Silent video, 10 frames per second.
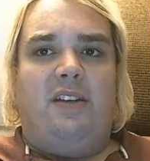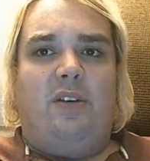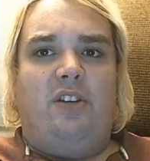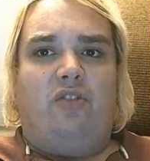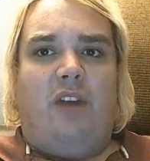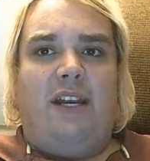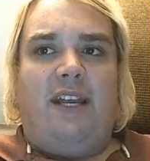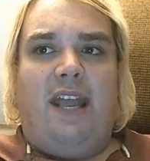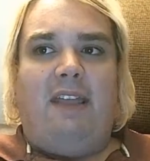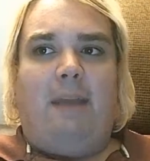He's trying to
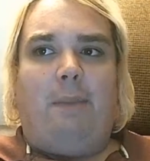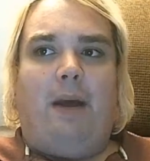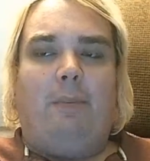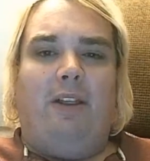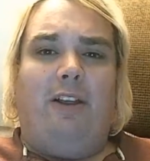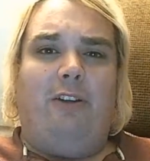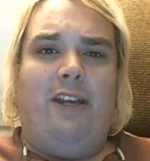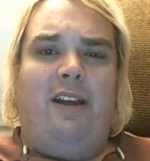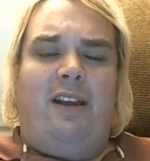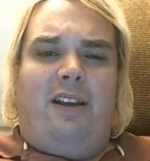gain that popularity,
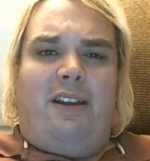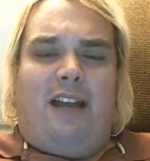kind